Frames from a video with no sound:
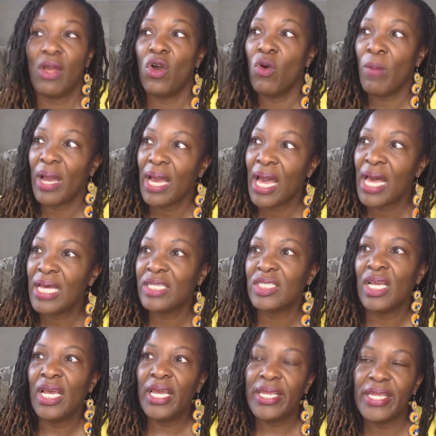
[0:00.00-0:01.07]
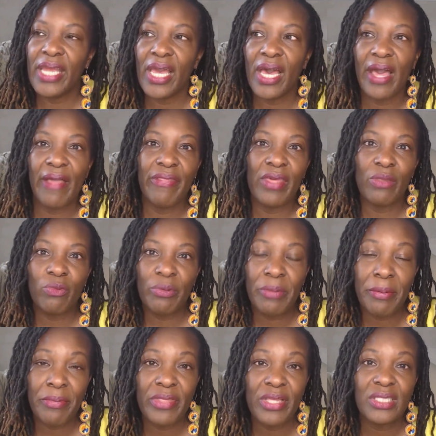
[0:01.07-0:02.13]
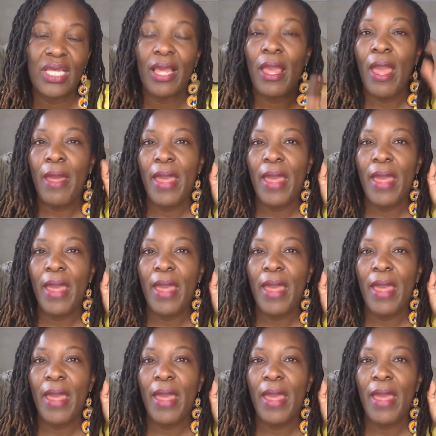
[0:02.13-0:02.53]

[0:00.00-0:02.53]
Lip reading: oh my gosh, yeah, and then remember this thing.